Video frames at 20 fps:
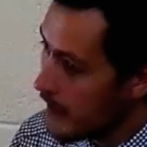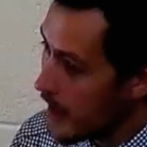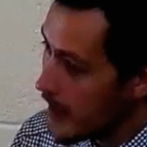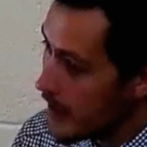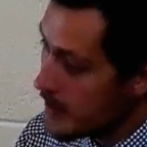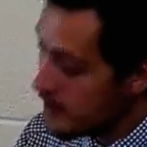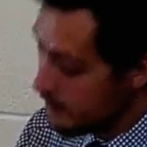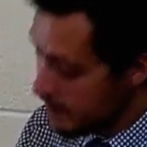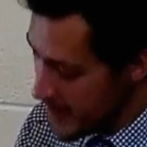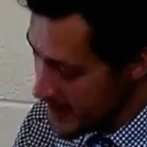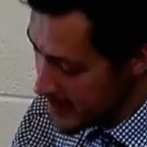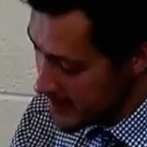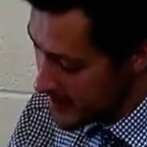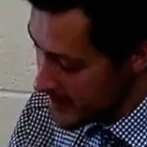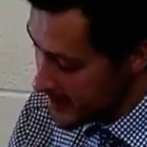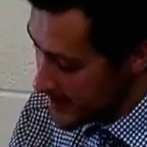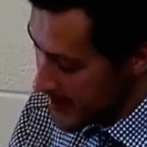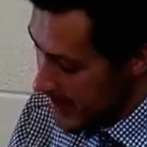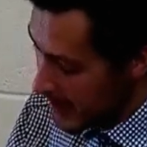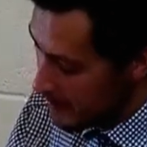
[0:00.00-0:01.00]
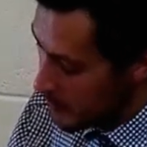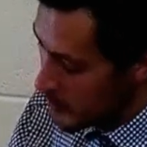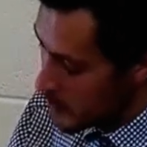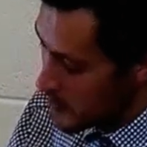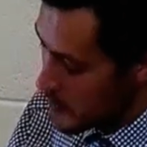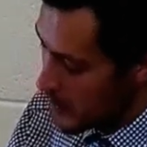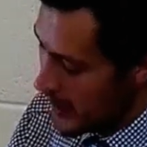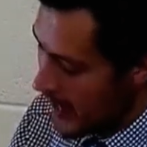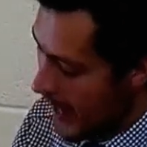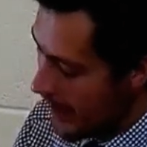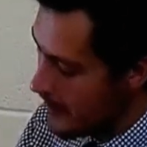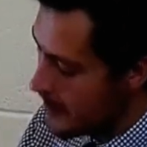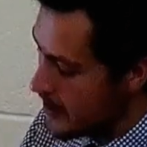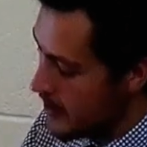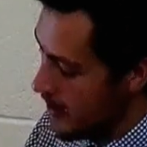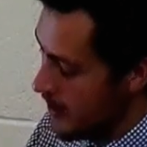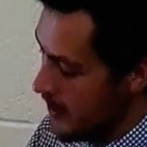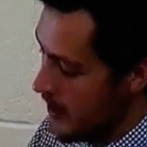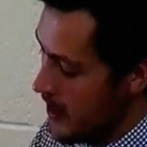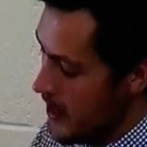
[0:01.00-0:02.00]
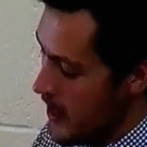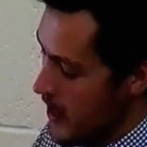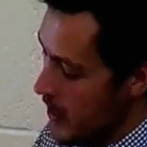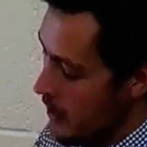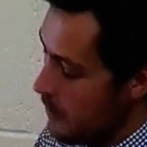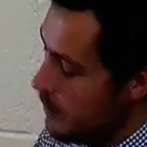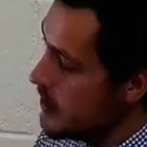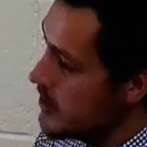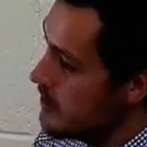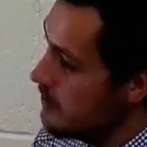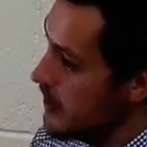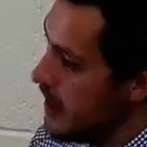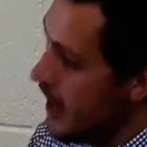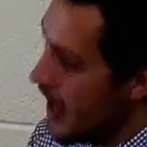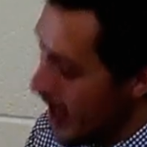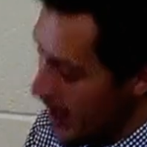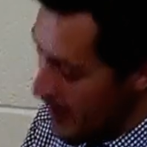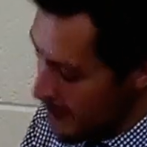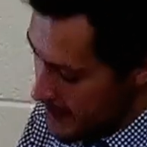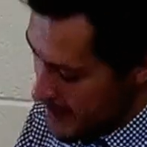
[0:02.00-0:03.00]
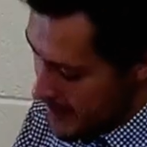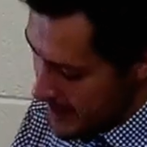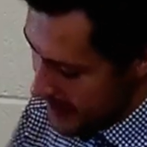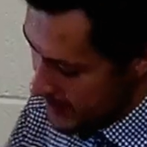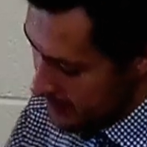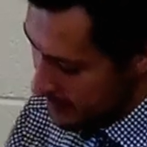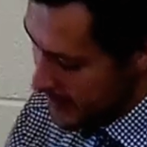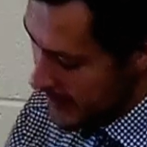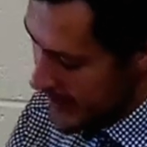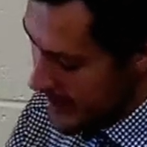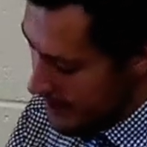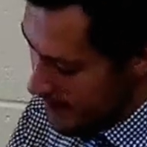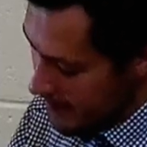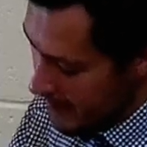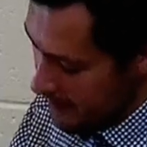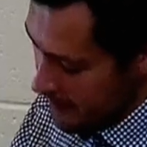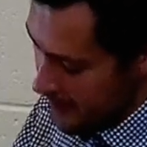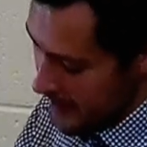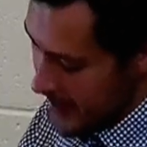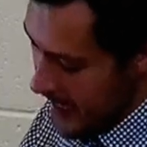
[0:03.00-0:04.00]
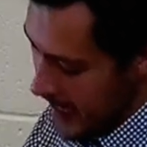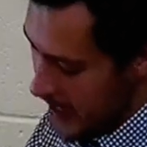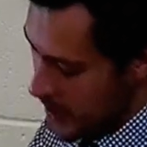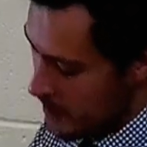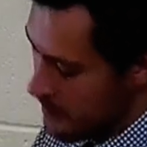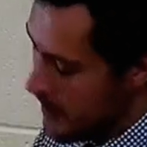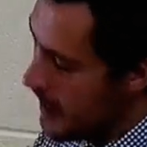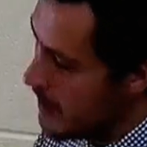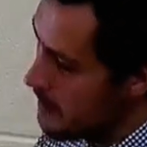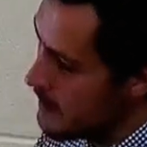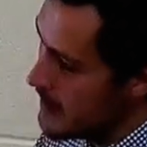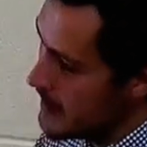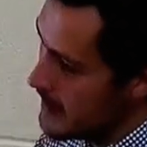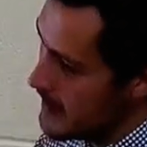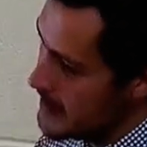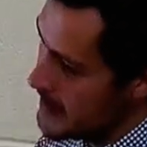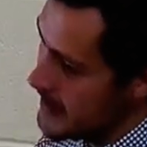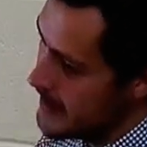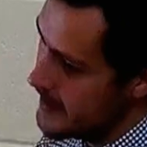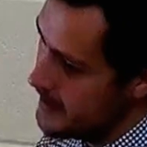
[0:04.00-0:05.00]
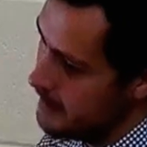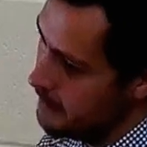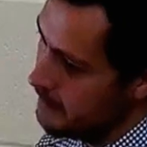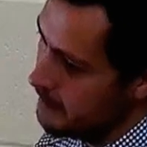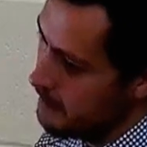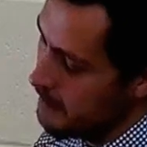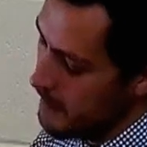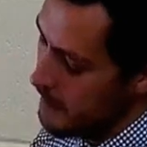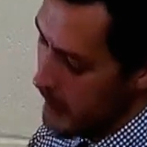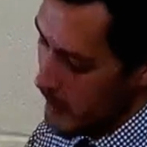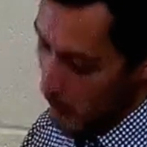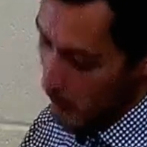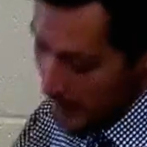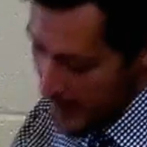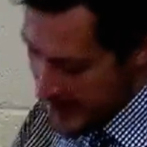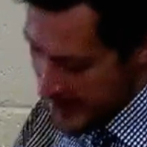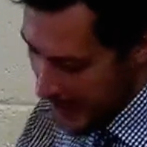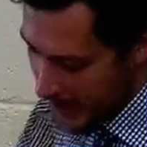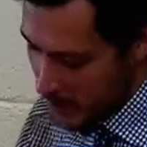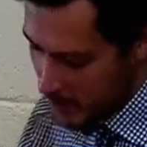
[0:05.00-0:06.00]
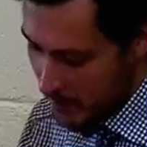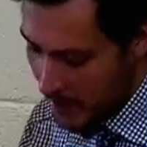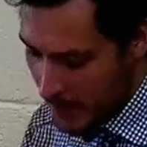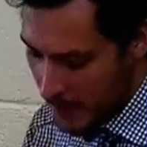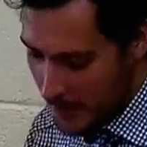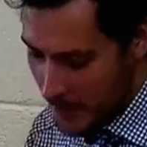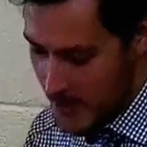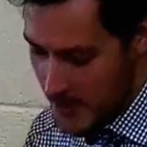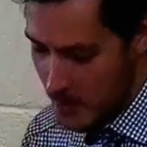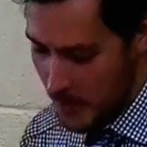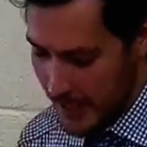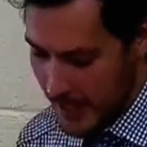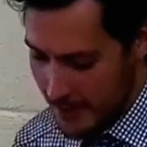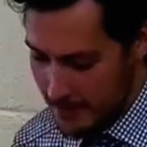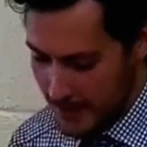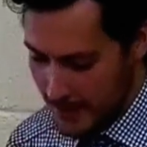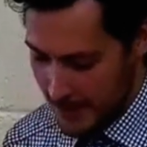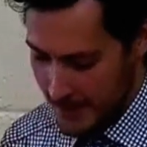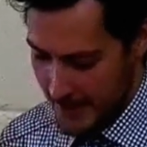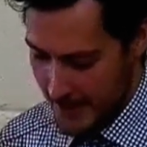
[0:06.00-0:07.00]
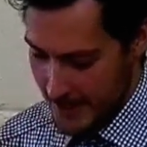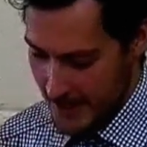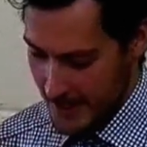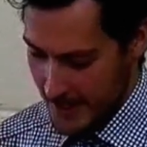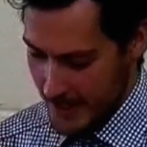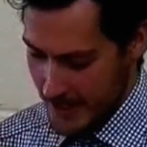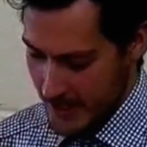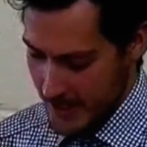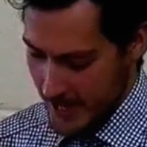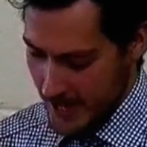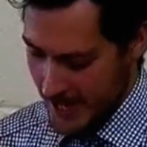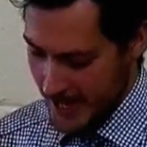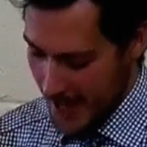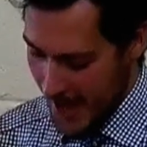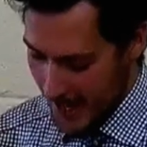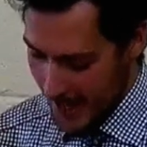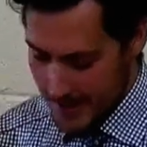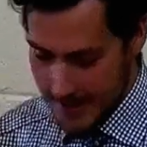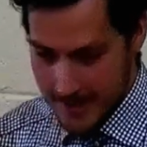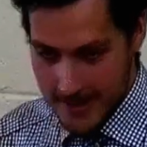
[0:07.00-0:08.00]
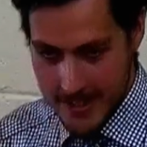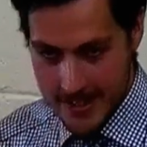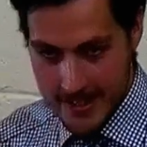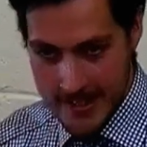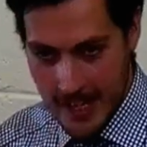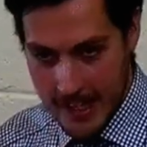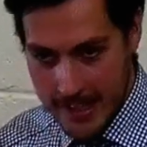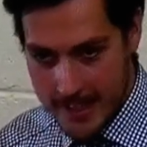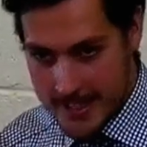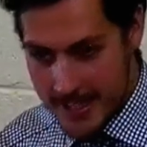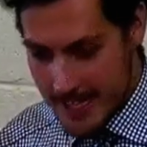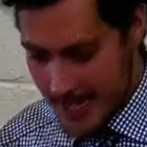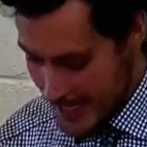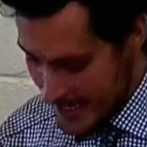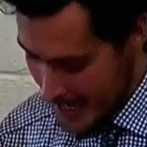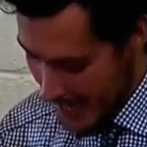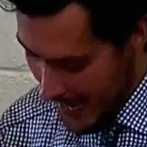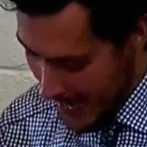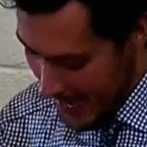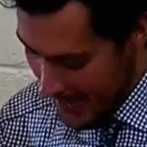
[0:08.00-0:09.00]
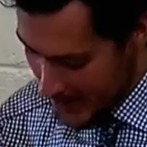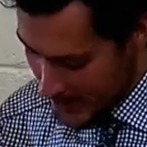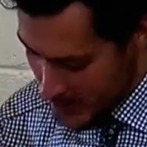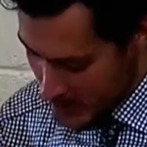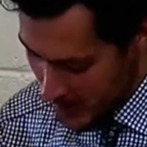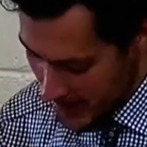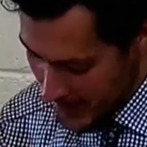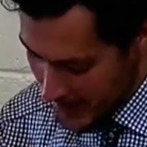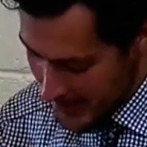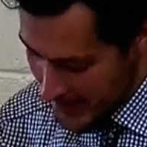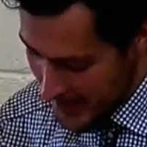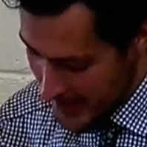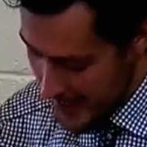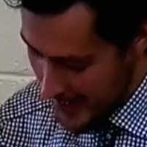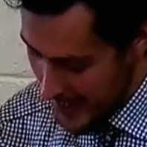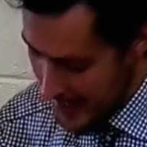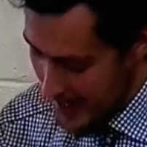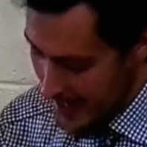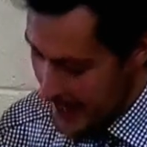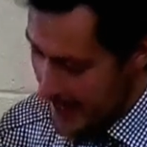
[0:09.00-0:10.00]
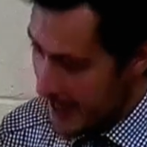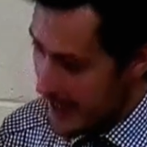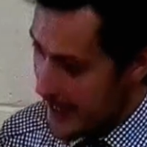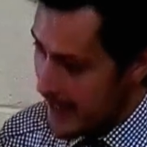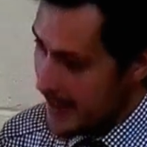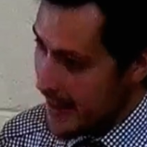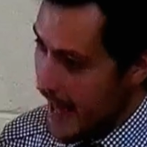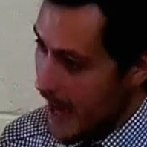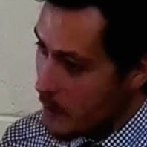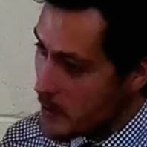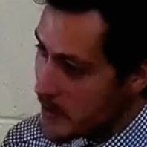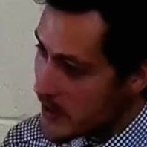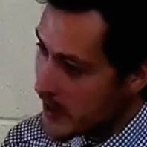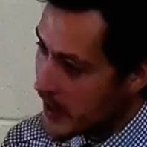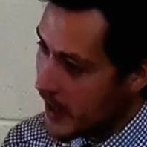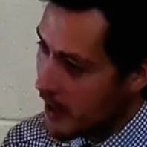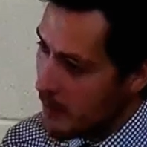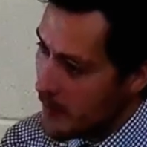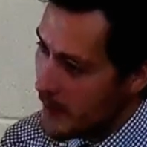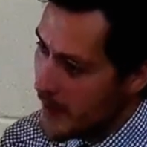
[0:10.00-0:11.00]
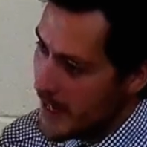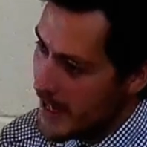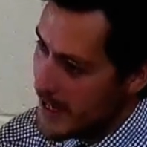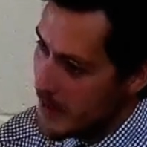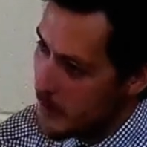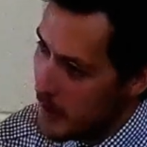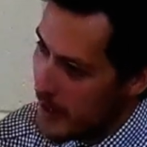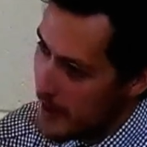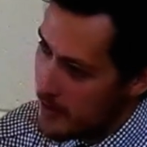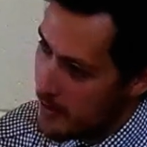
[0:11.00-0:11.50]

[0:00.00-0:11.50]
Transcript: The feast the disciples were gathered on was for the harvest and for the giving of the Ten Commandments. When the Ten Commandments were given in Exodus 19 and 20, that was accompanied with